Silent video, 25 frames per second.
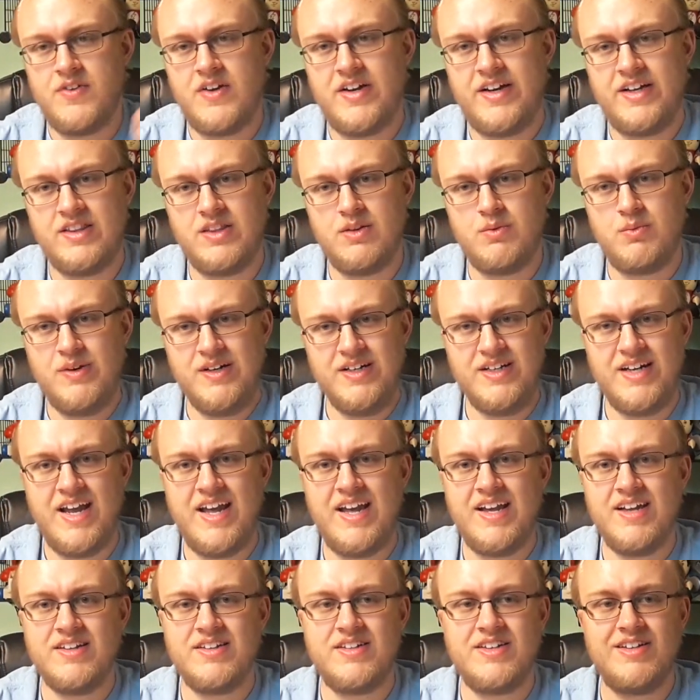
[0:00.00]
On the one
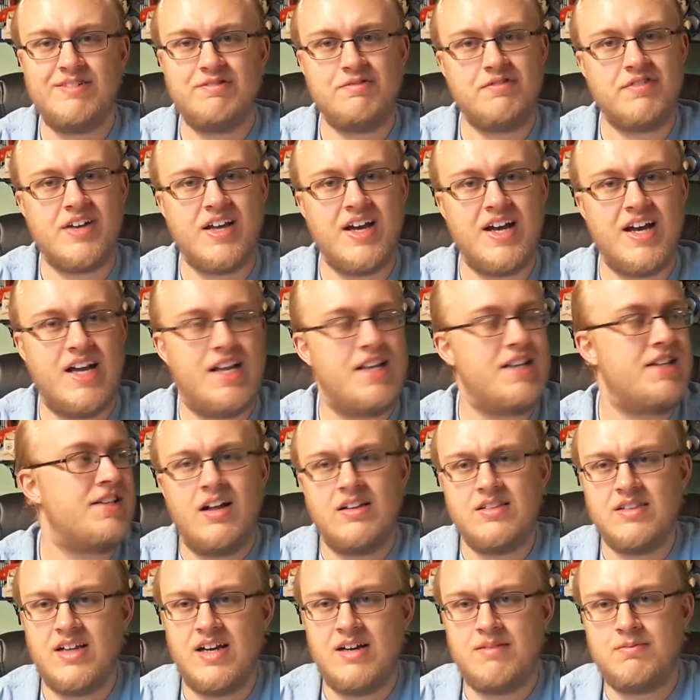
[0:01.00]
hand, you've got
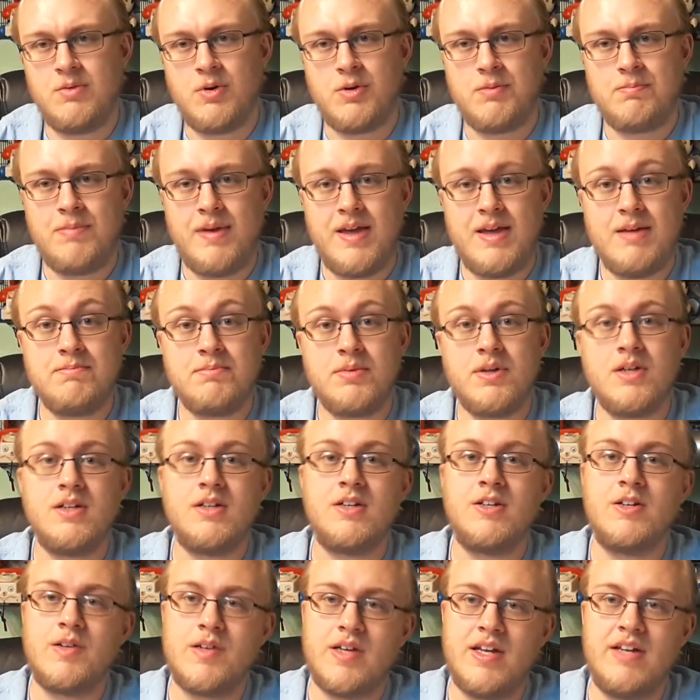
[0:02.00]
a lot more people
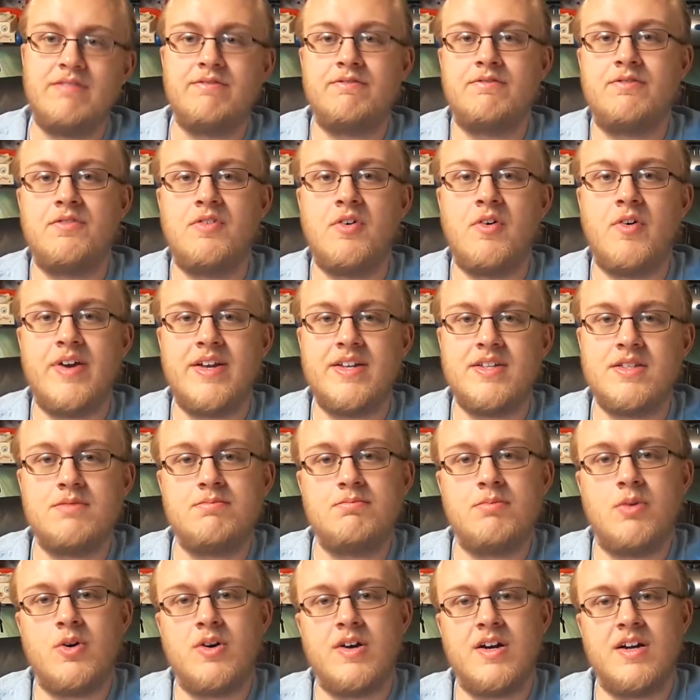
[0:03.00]
who can voice
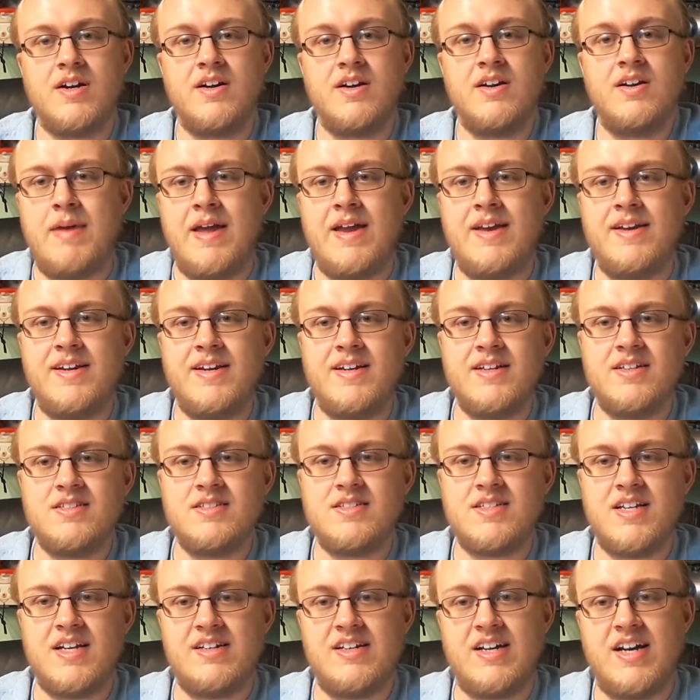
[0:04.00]
more
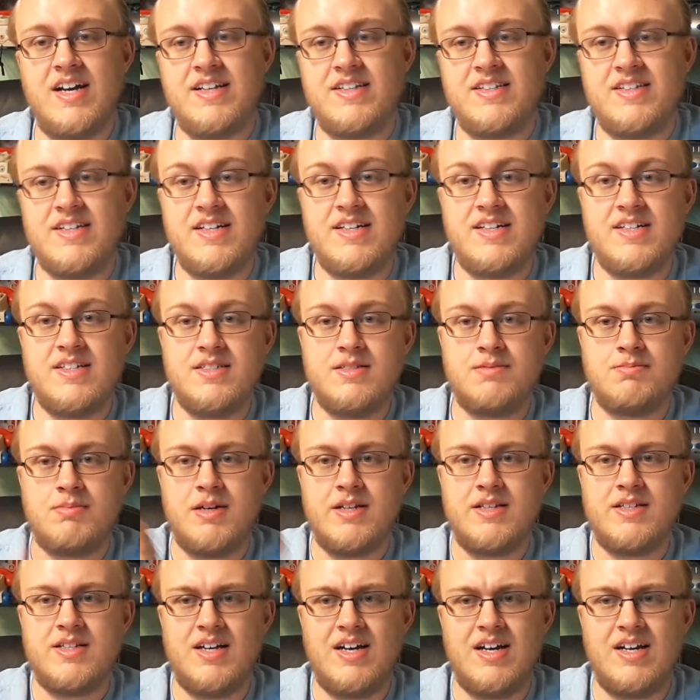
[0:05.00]
opinions and ideas,
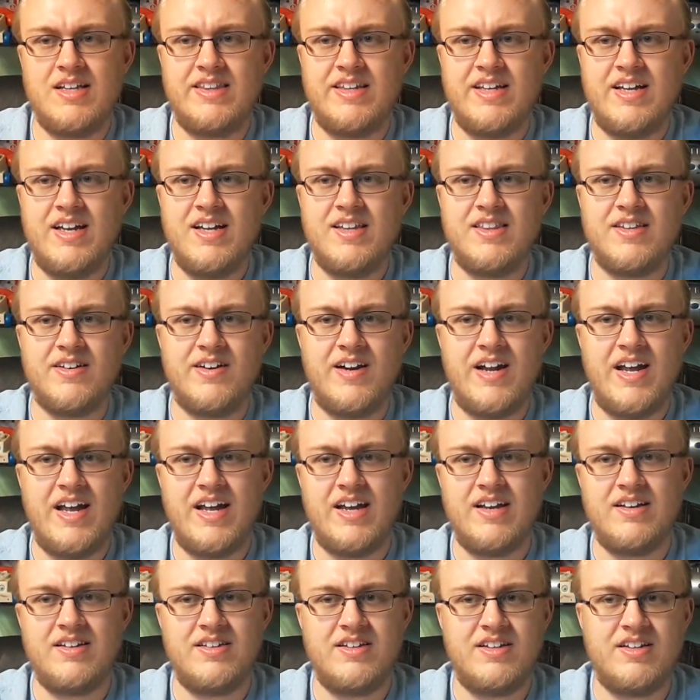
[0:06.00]
but on the other
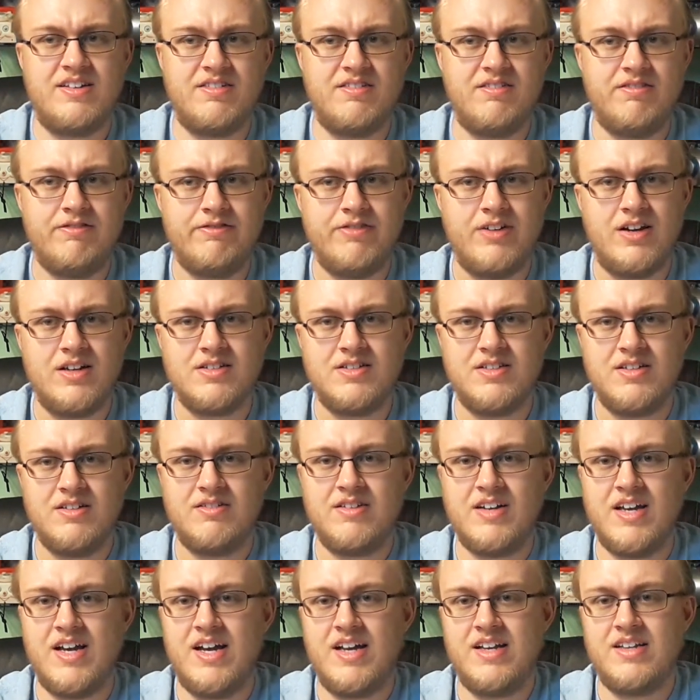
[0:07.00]
hand, you've also
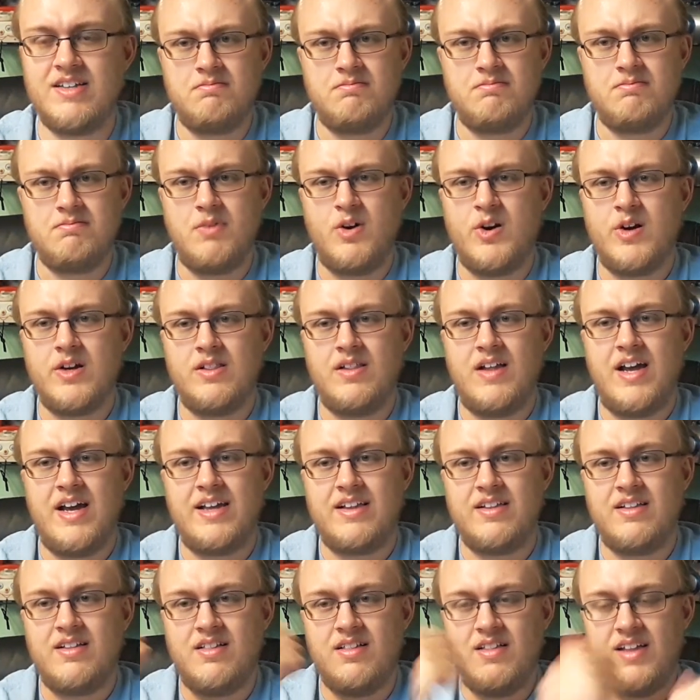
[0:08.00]
got more
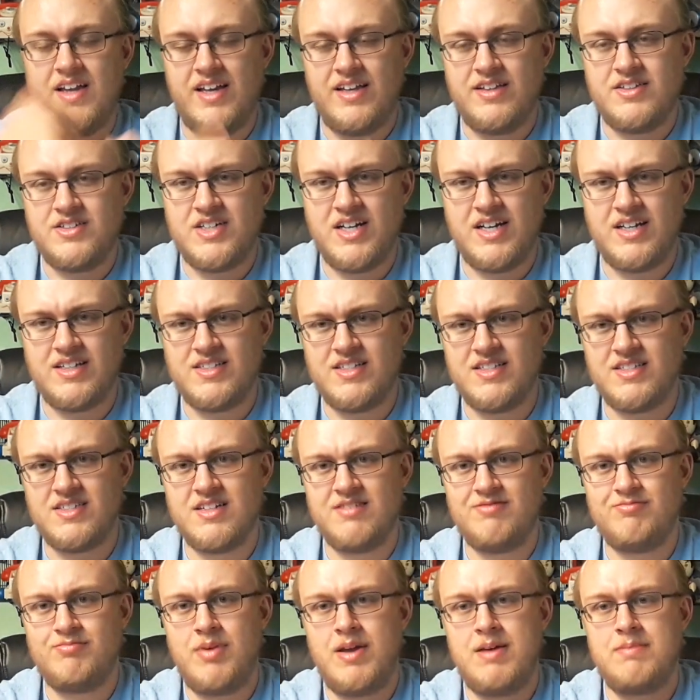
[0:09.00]
likely chances
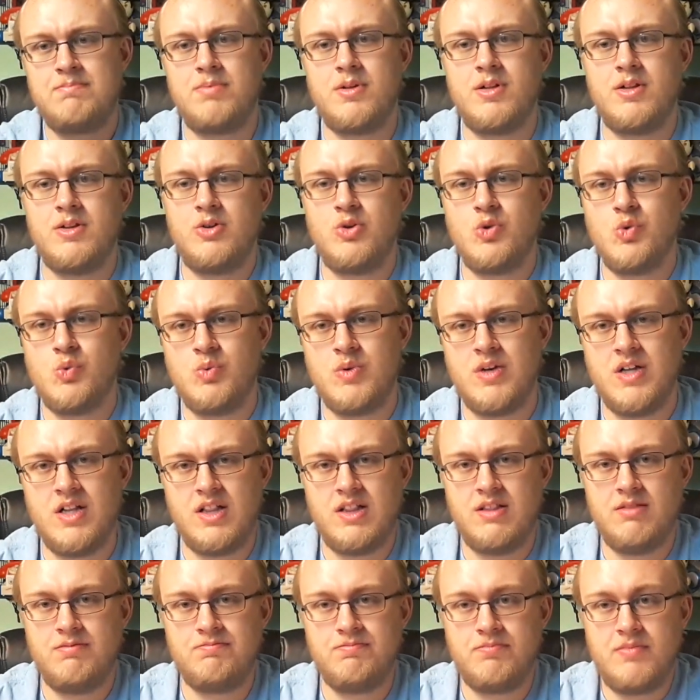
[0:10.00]
of people who
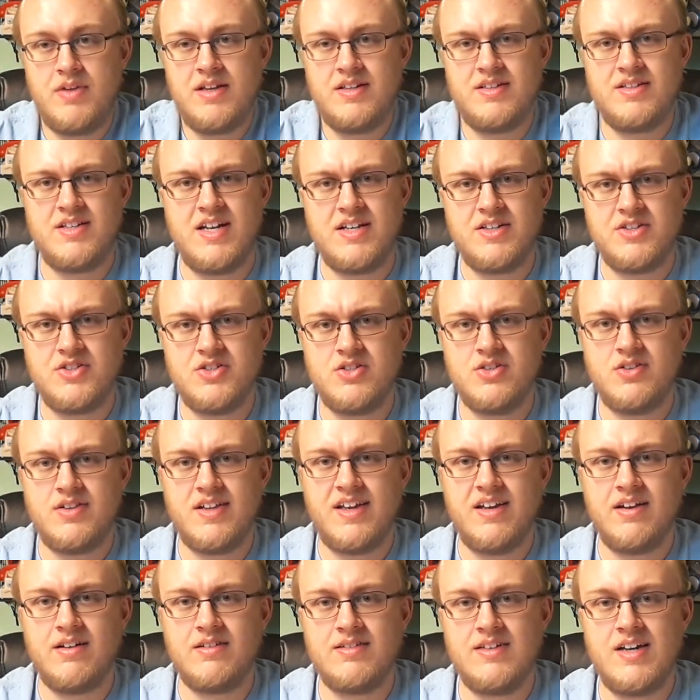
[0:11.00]
will,
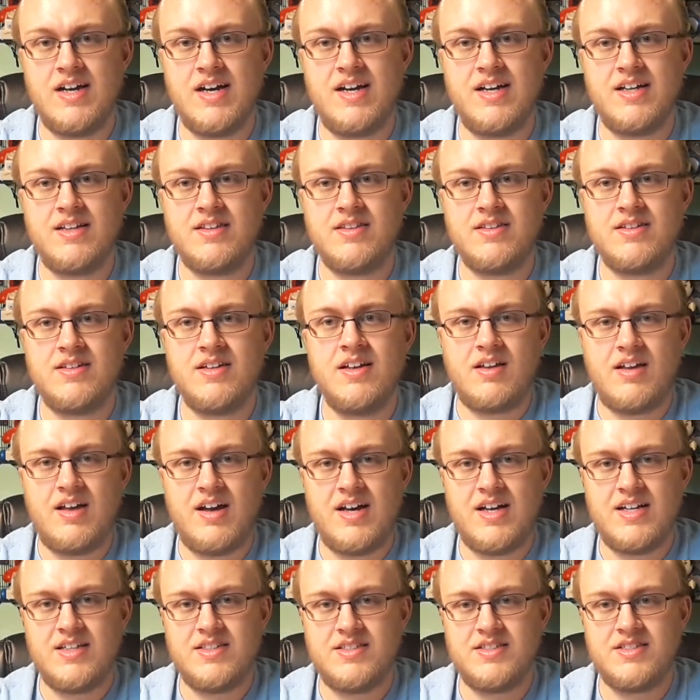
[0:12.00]
intentionally or not,
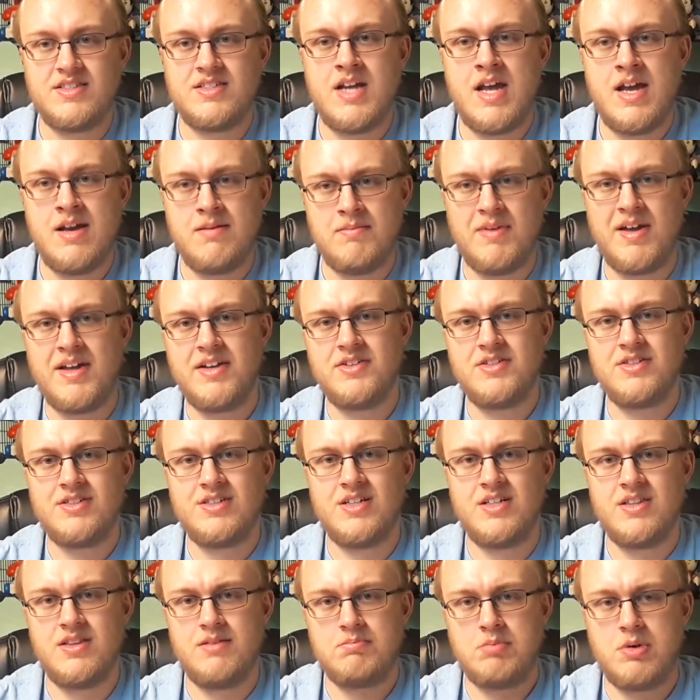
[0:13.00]
cause damage
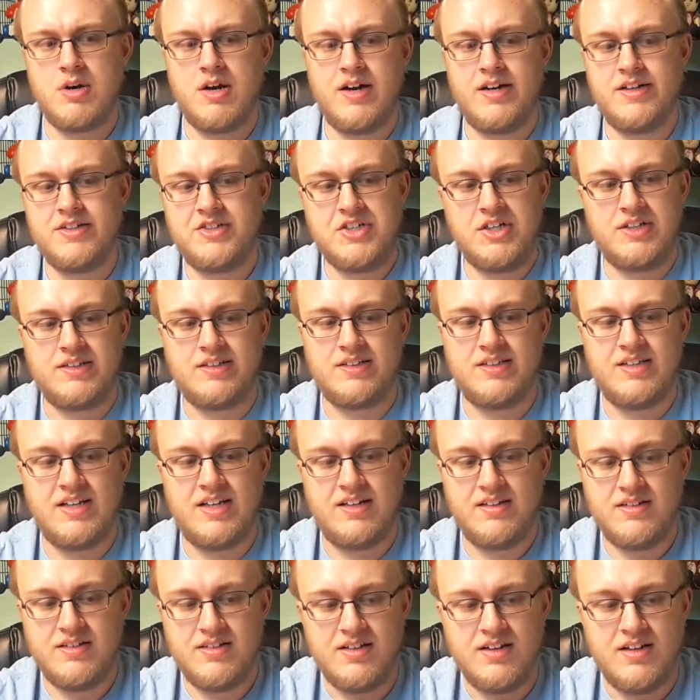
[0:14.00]
to the project,
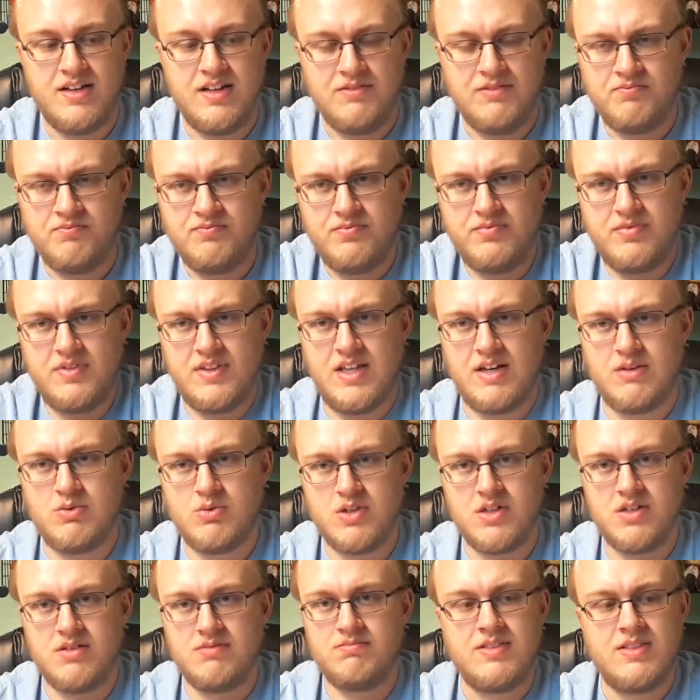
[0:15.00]
and there
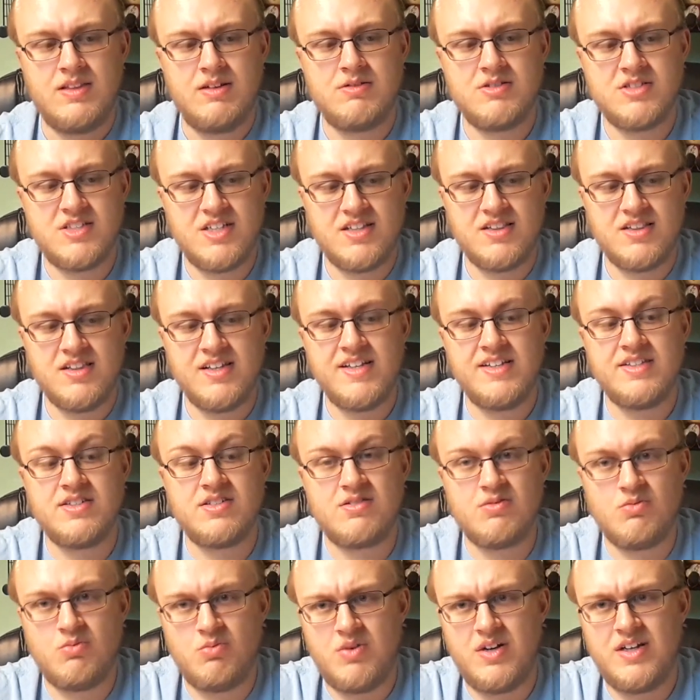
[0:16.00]
was at
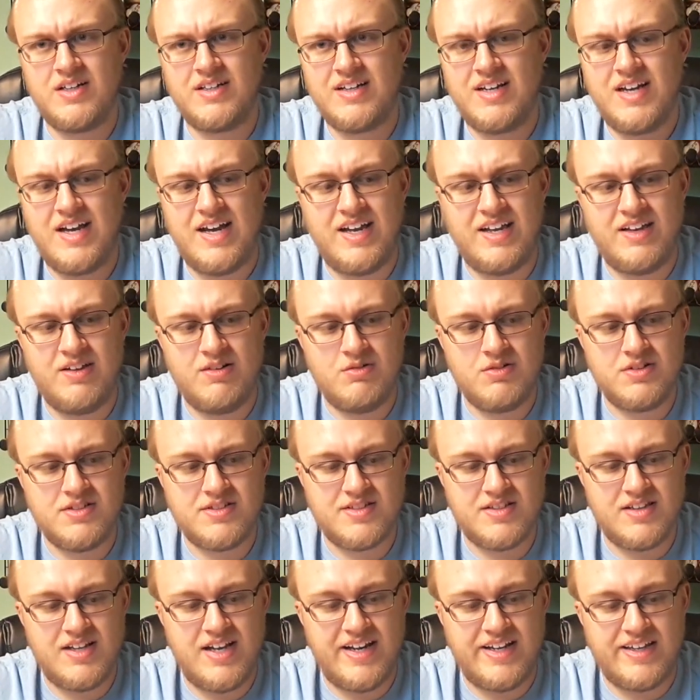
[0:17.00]
least one guy who
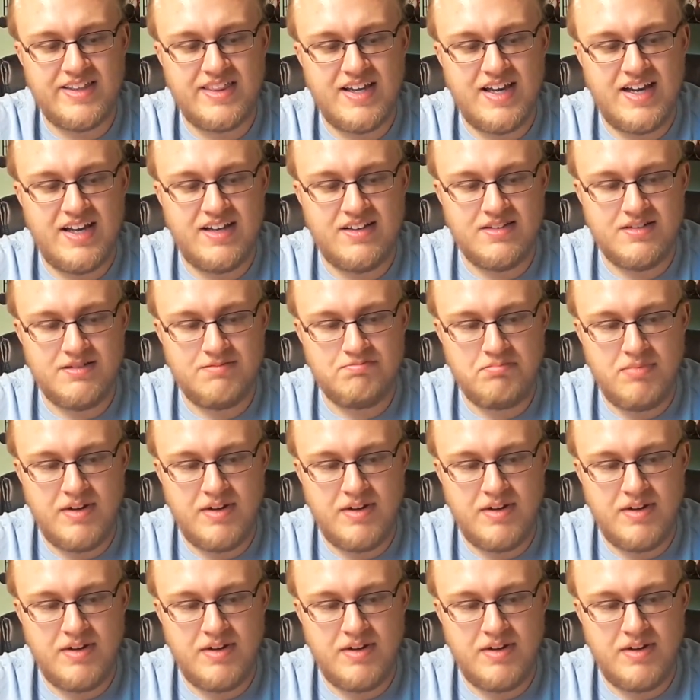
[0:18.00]
was like that.